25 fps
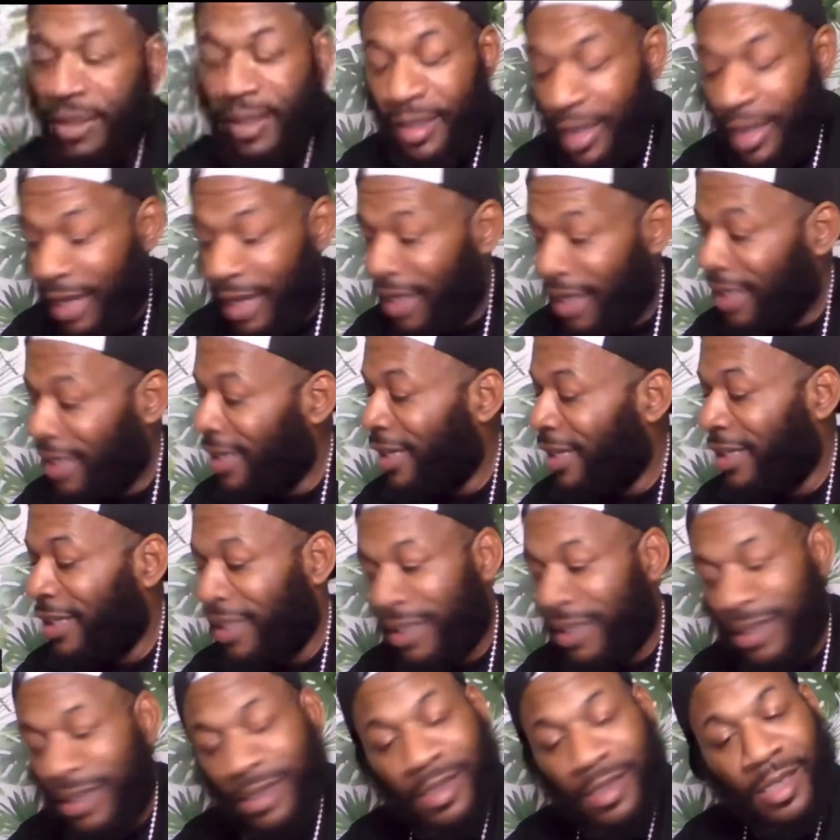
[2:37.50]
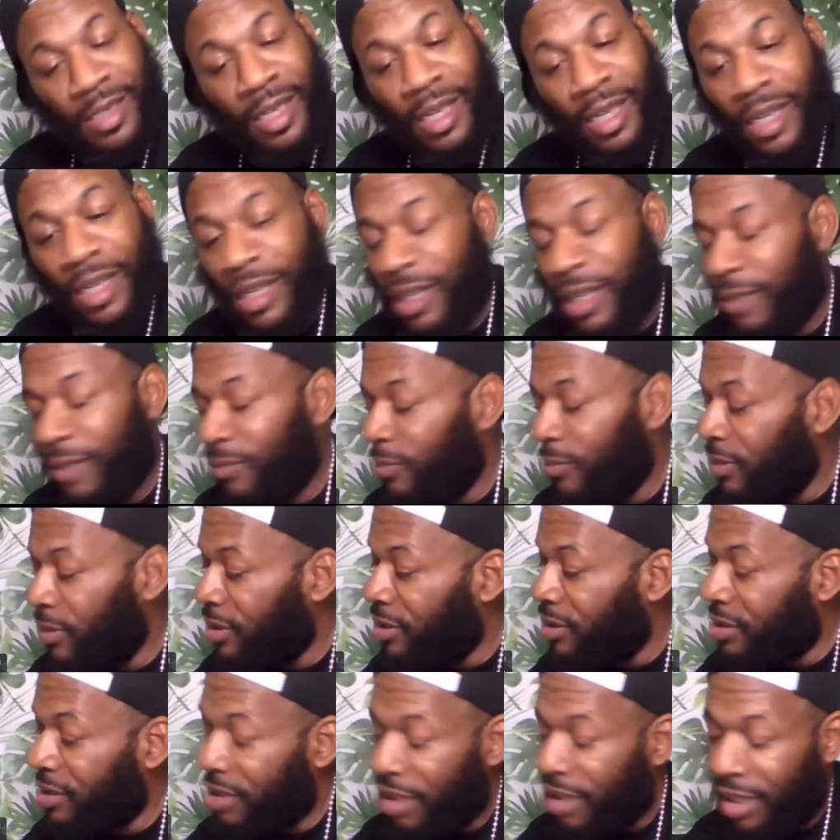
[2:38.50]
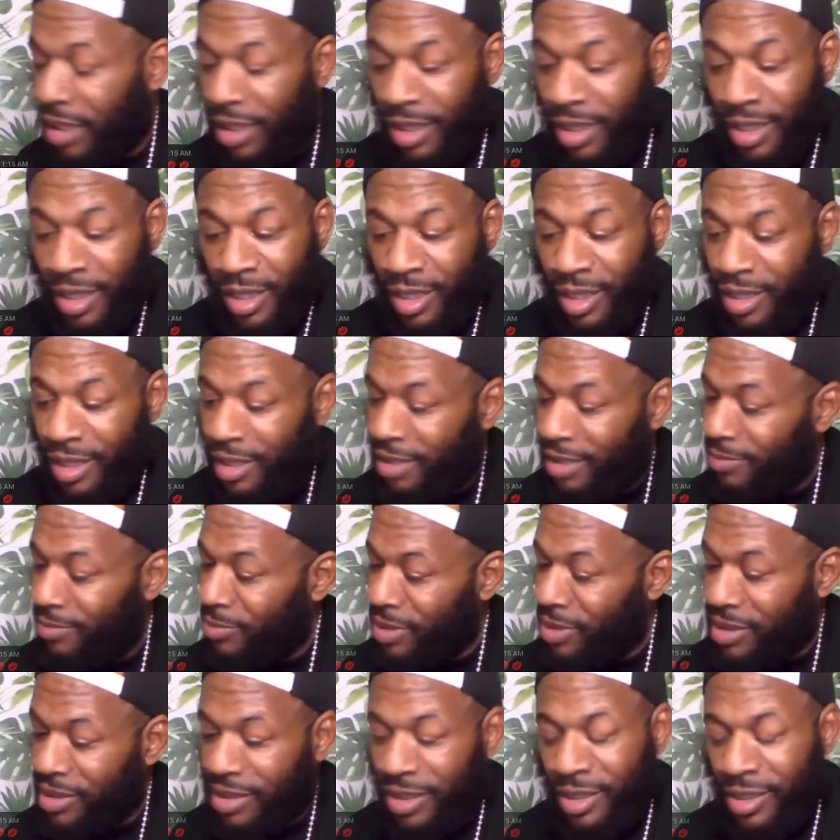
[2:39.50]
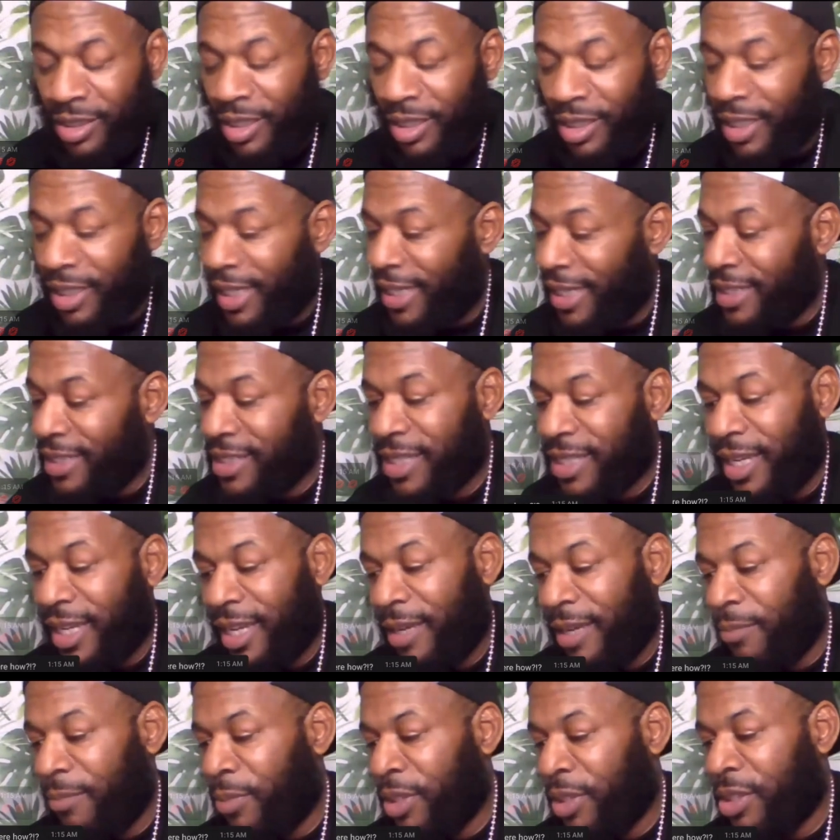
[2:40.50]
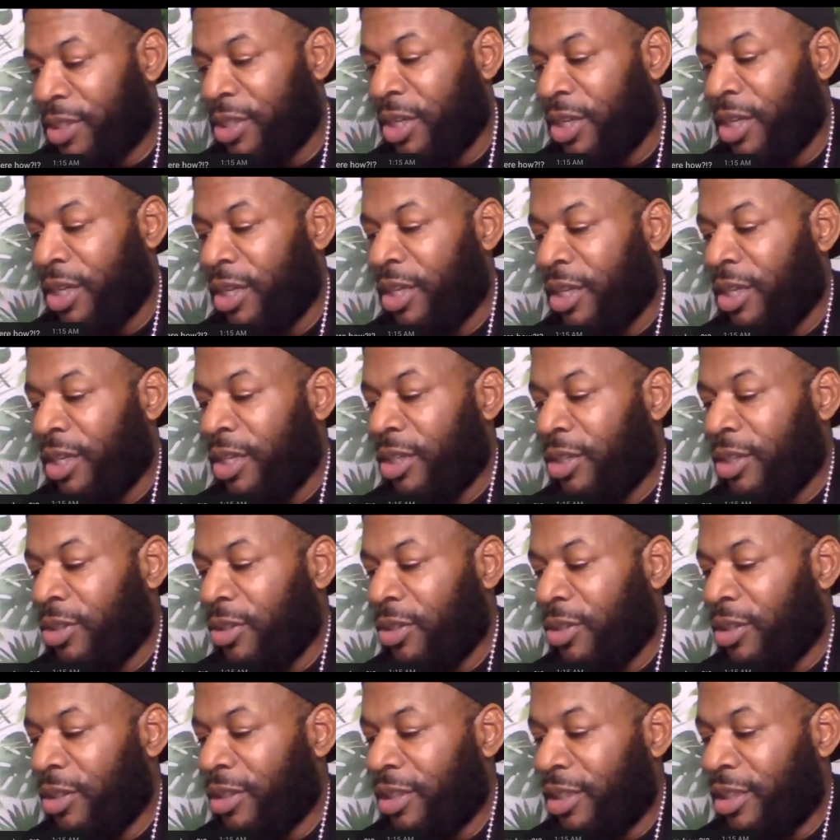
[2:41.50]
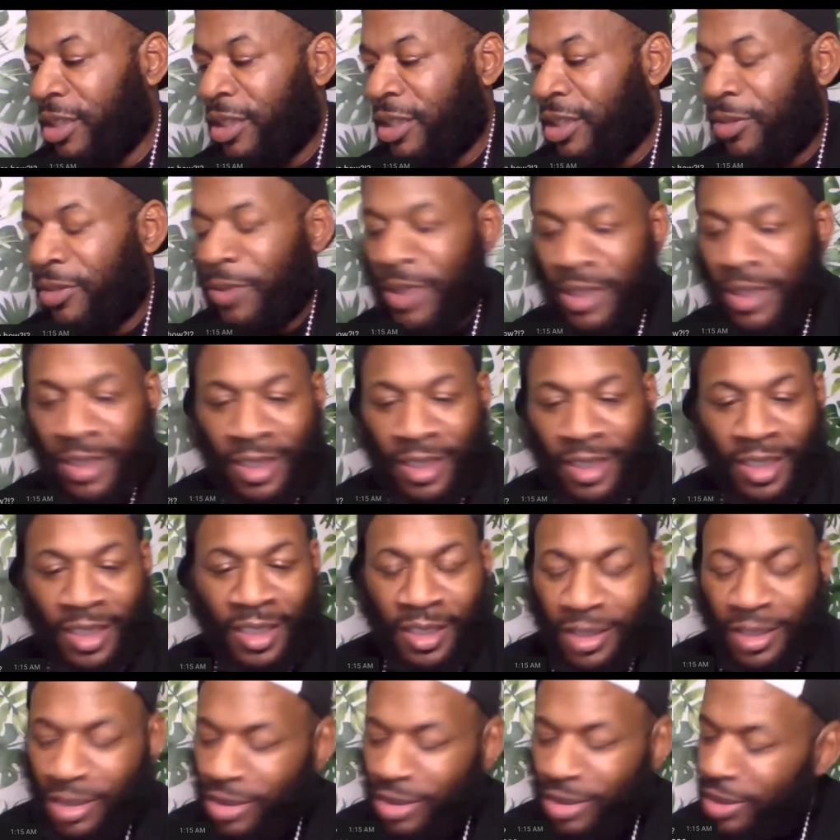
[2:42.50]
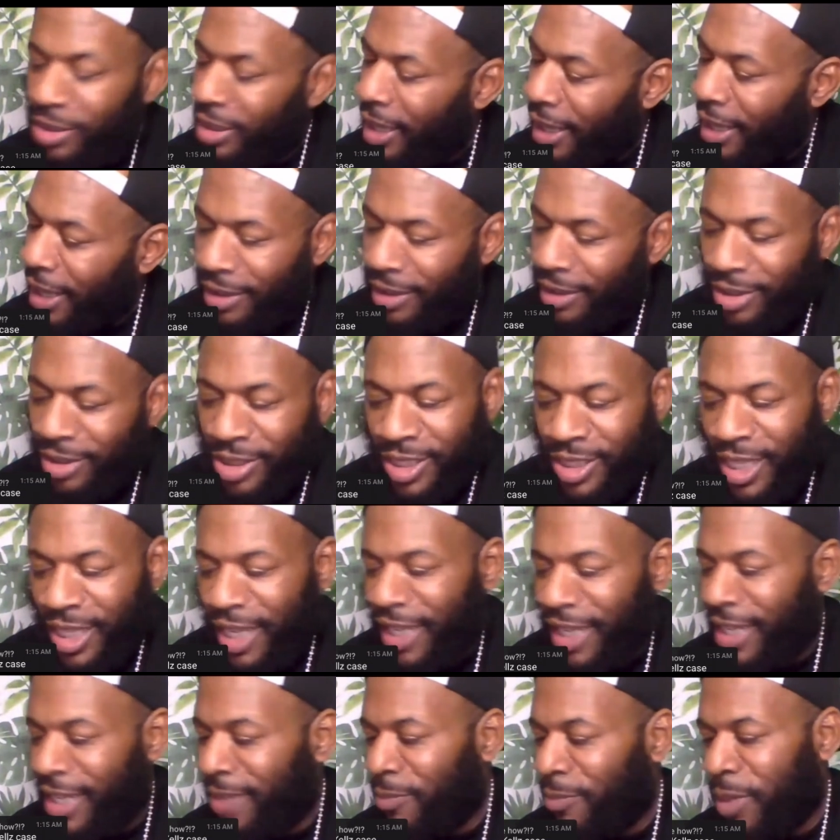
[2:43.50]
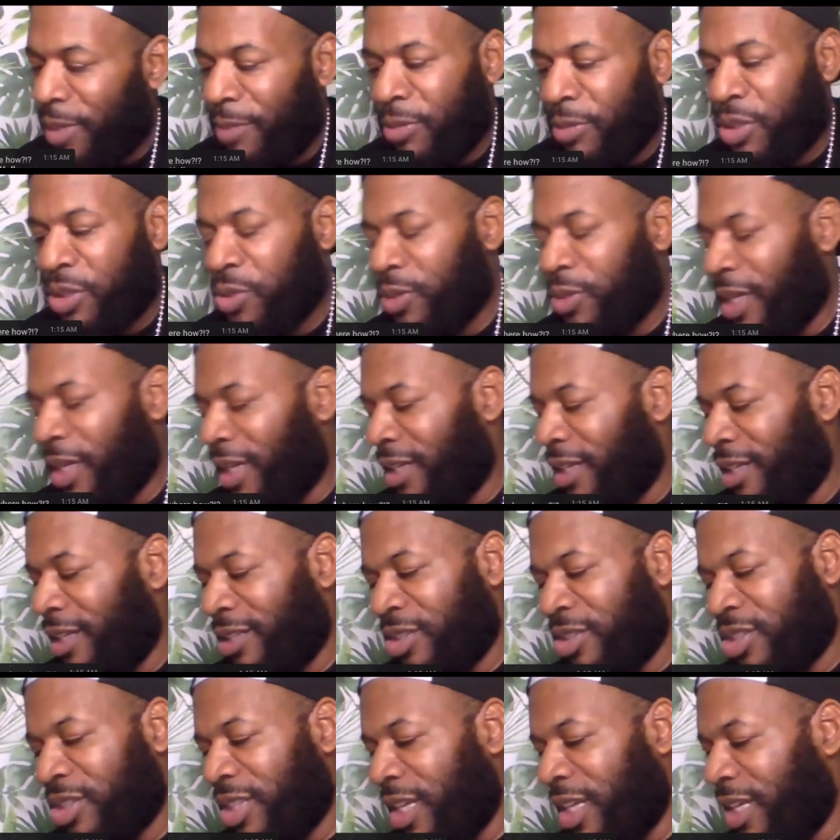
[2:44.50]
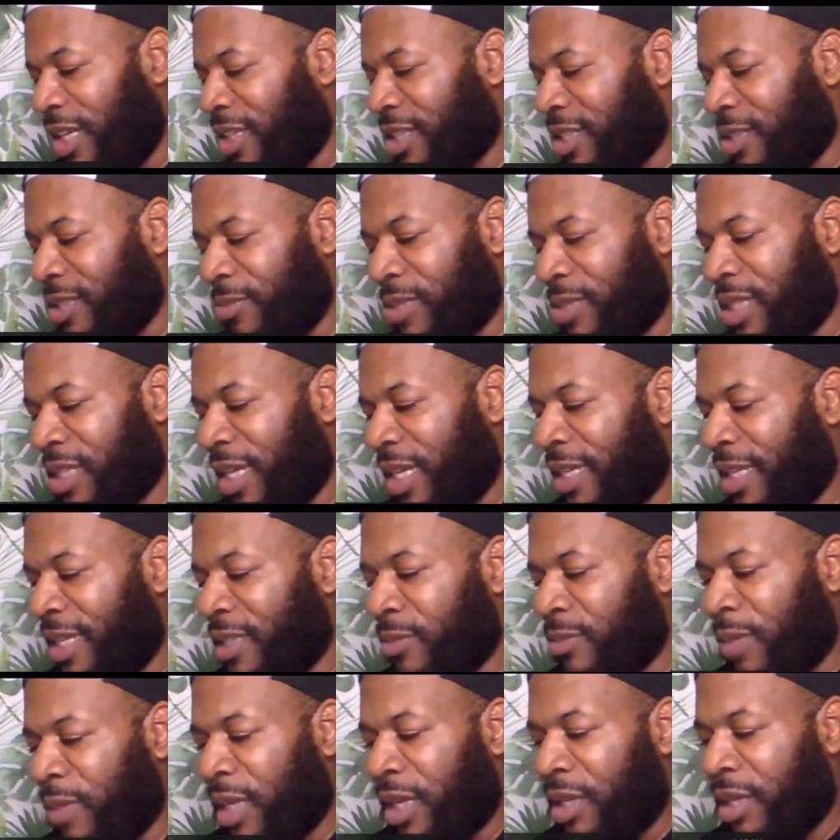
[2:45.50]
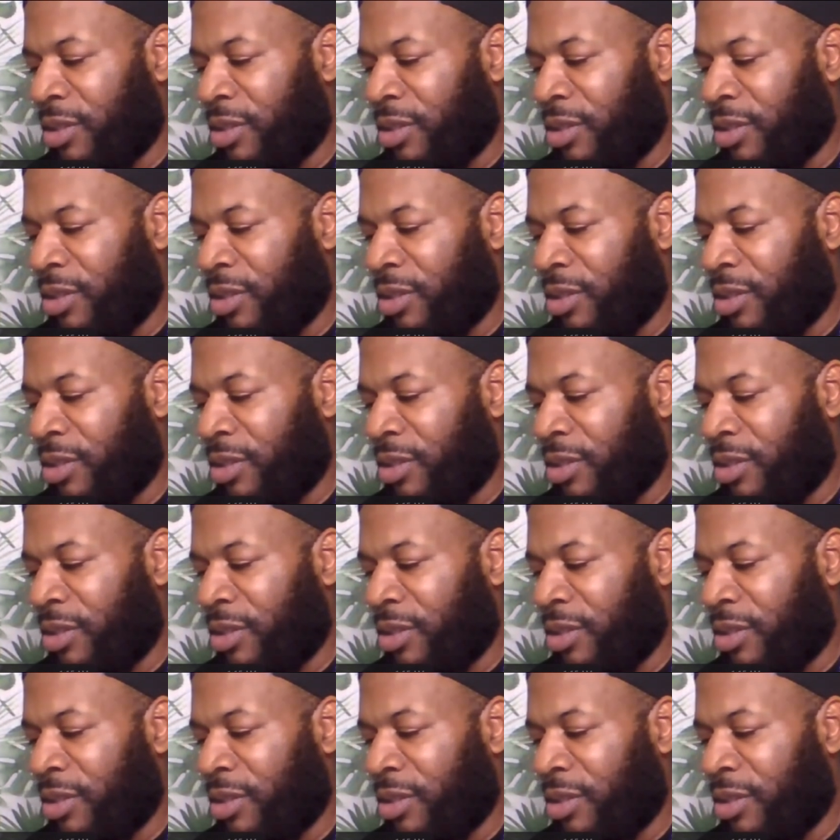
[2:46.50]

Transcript: I understand that, Mr. Doug Anton, but Doug, I understand that, man. But you got to understand sometimes, man.